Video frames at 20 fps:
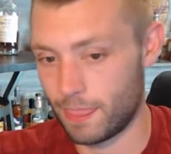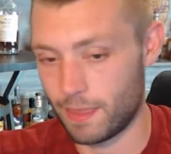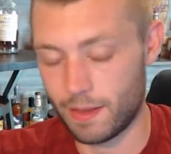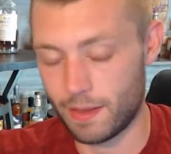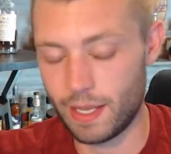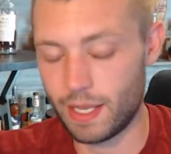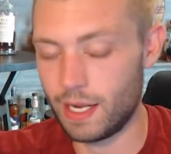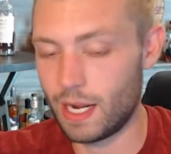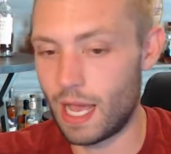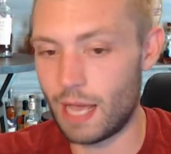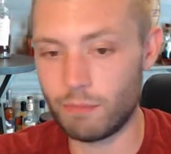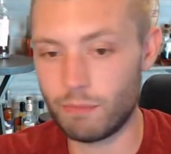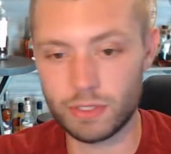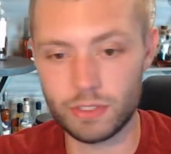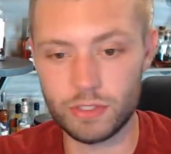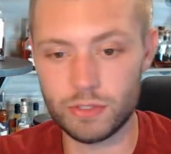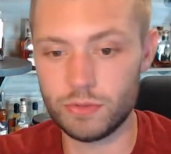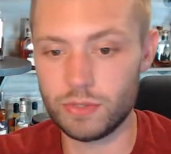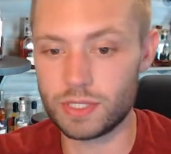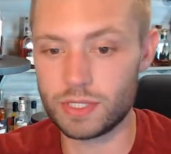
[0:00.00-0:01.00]
and I would
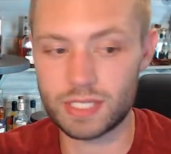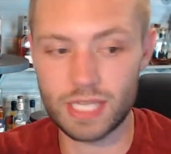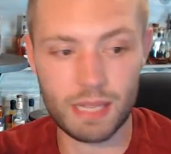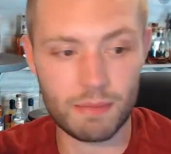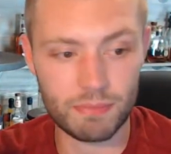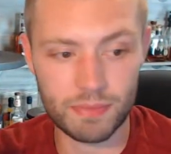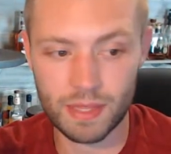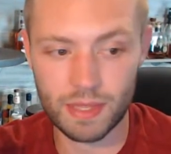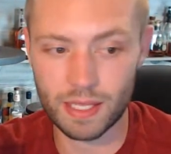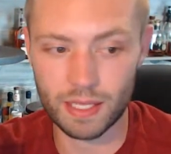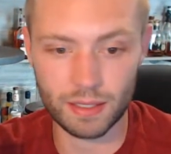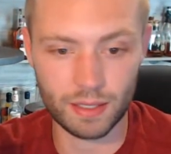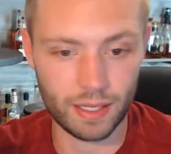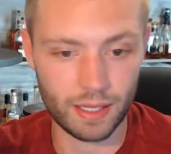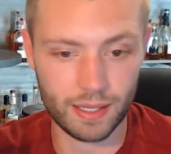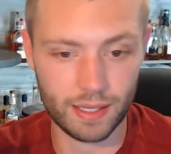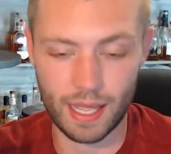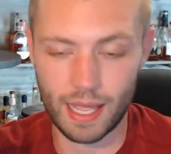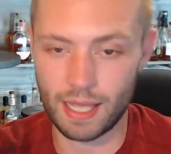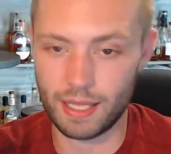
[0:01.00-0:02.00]
do the same thing,
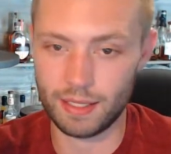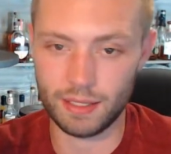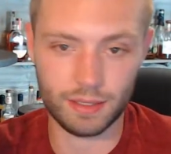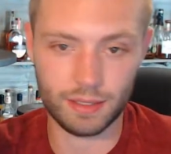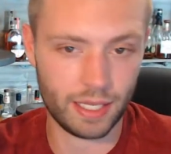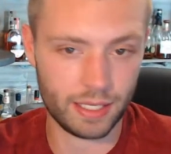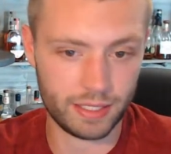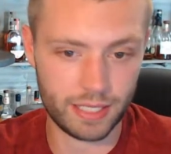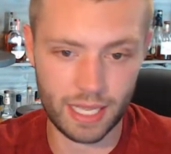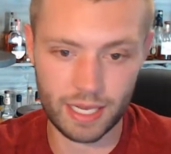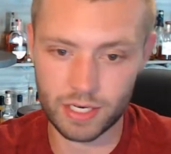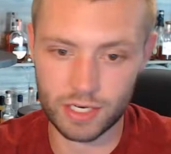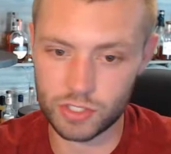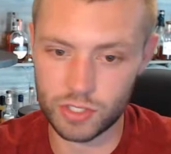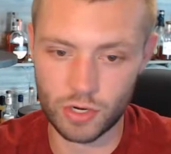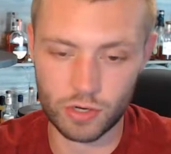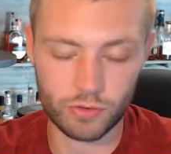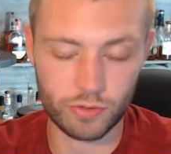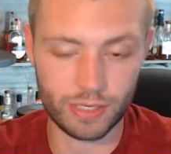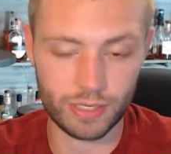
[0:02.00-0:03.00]
like Dan and
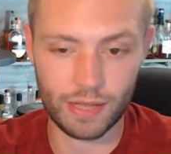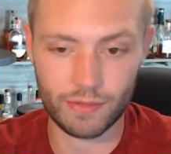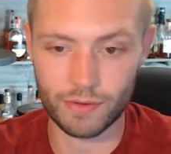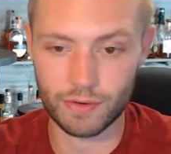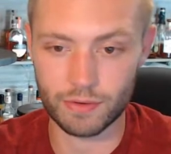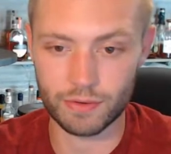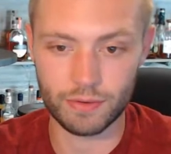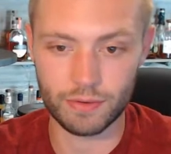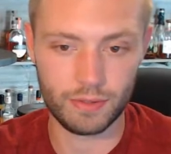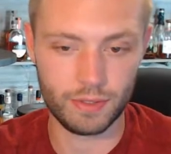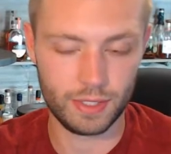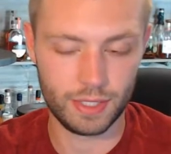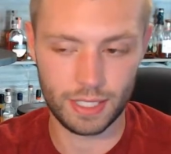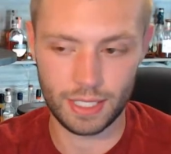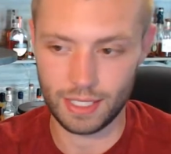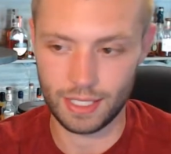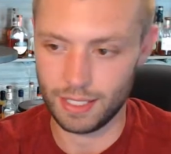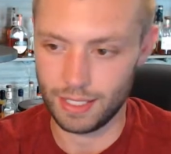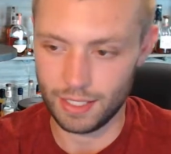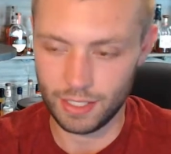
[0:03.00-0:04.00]
Sean are doing now.
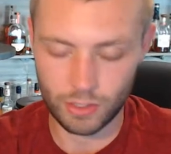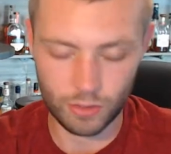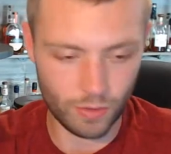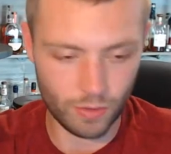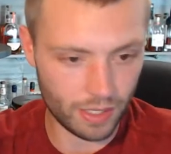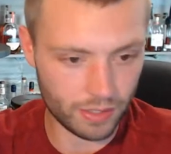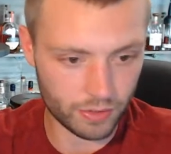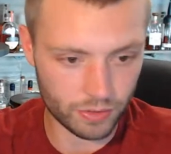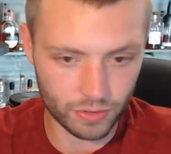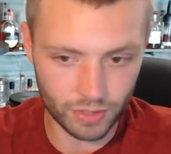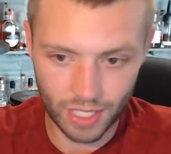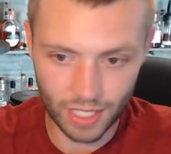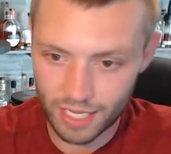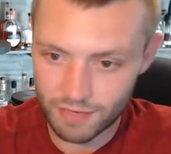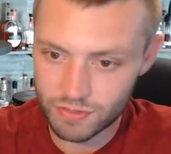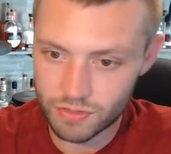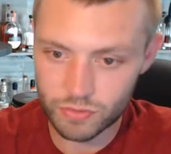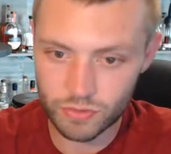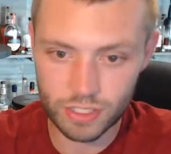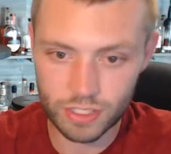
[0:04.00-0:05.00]
You know, on their live
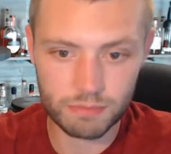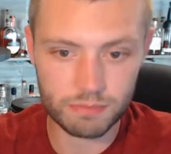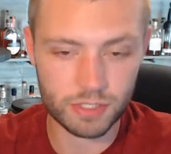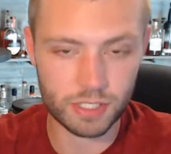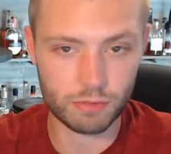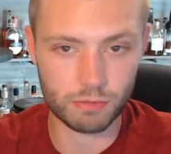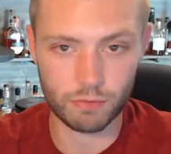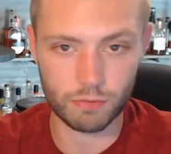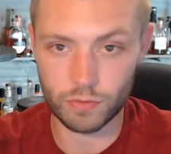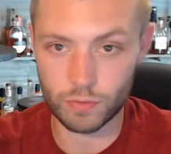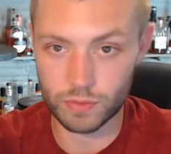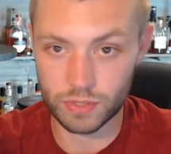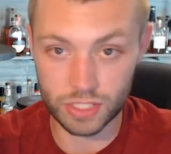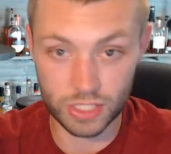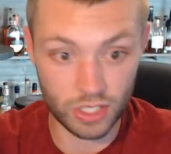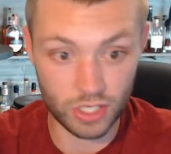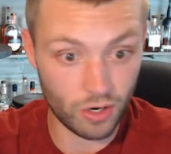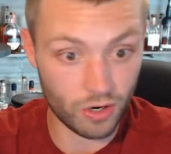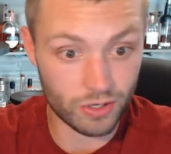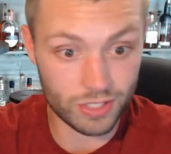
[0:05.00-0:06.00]
streams, they're reviewing
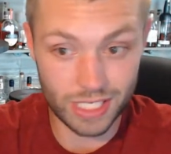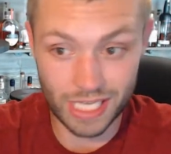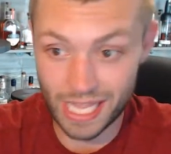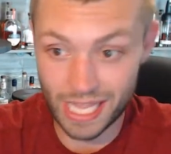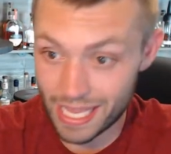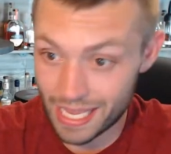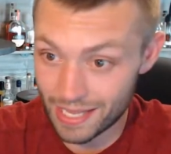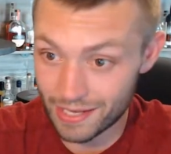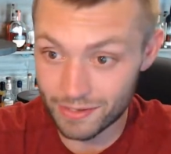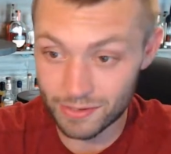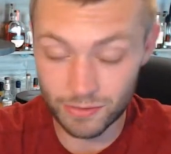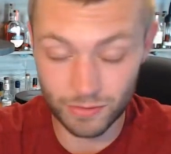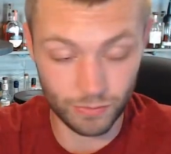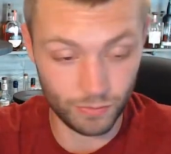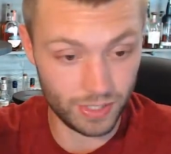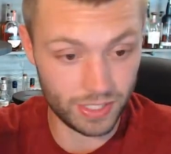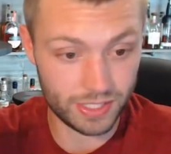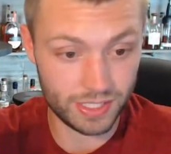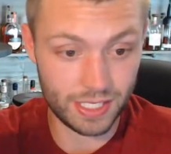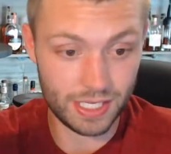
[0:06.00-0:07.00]
cigars and
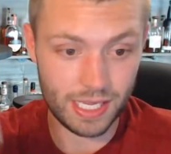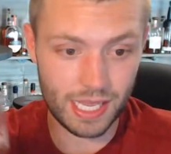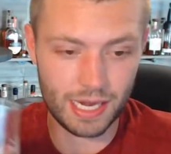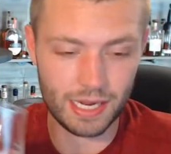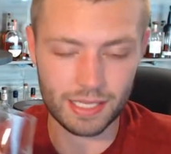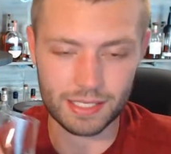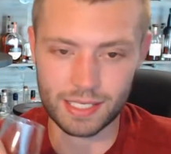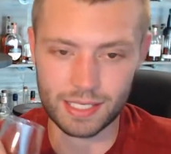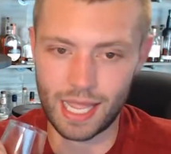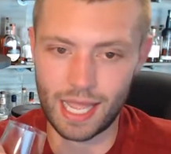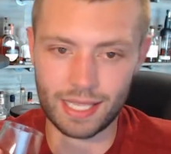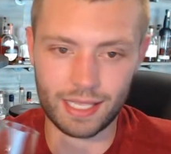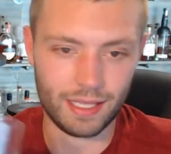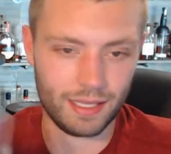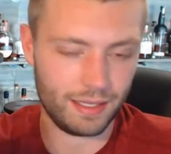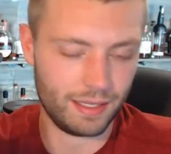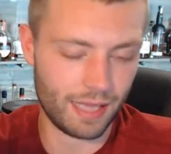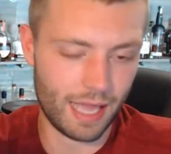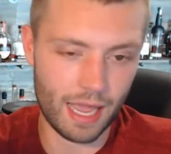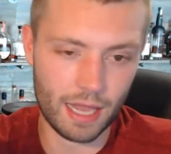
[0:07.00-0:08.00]
whiskey, and it's like,
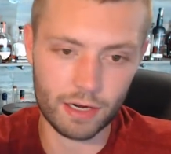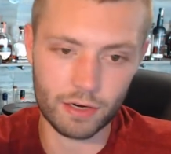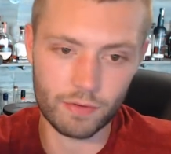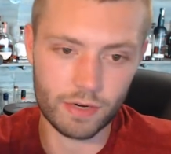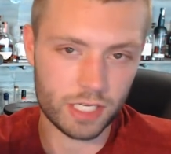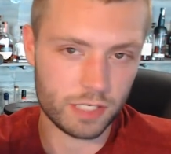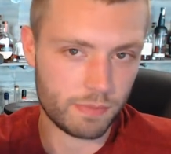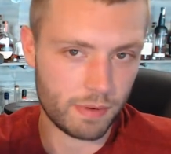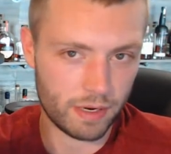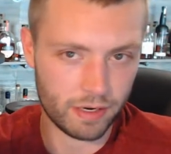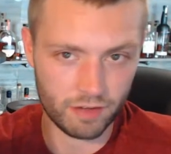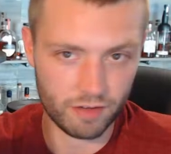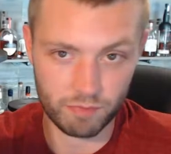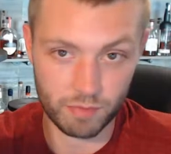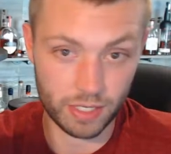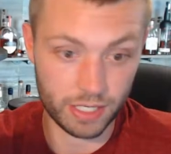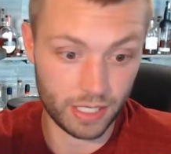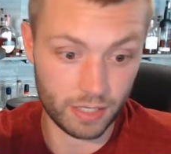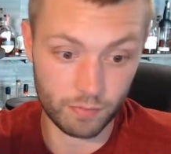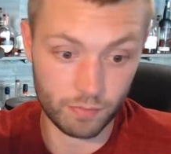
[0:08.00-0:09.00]
I already spent enough
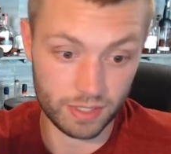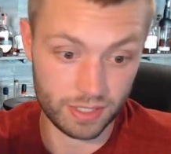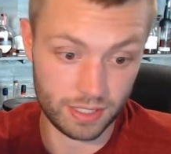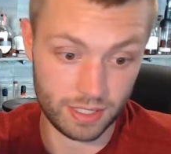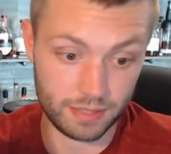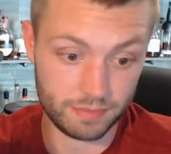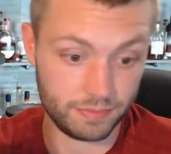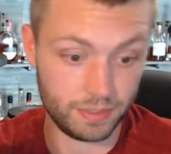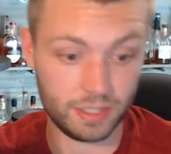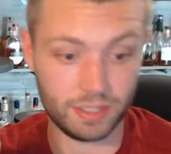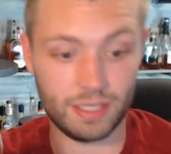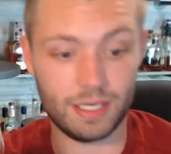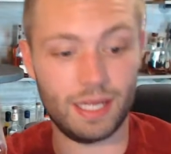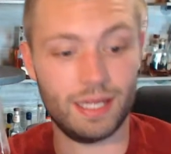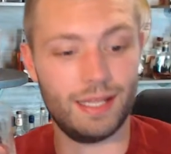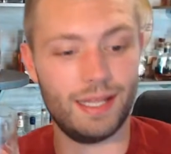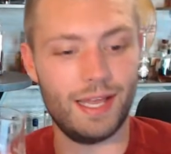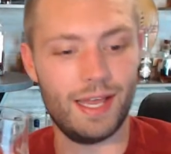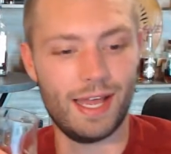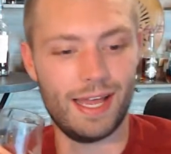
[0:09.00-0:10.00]
money on whiskey. You know,
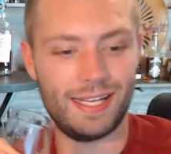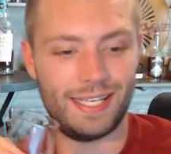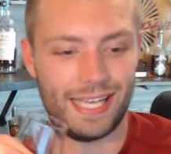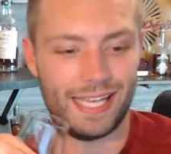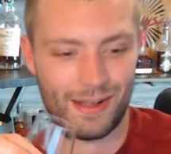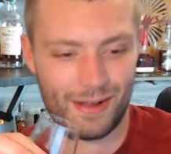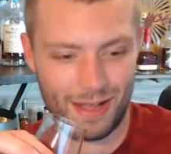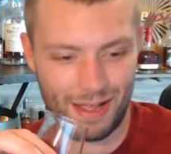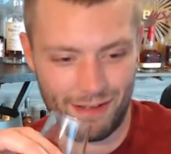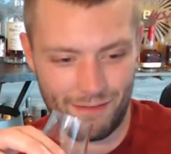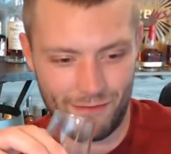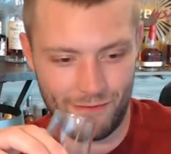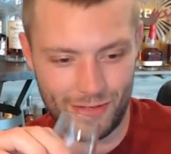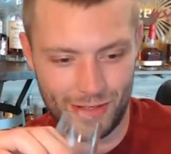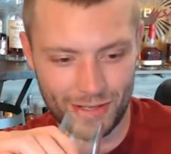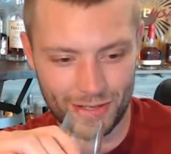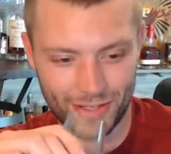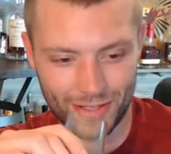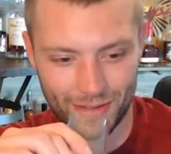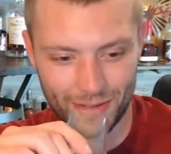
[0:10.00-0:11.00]
that's how I
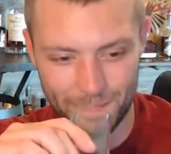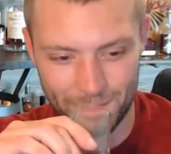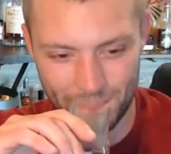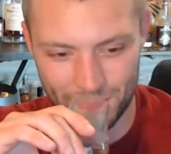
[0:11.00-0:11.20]
feel.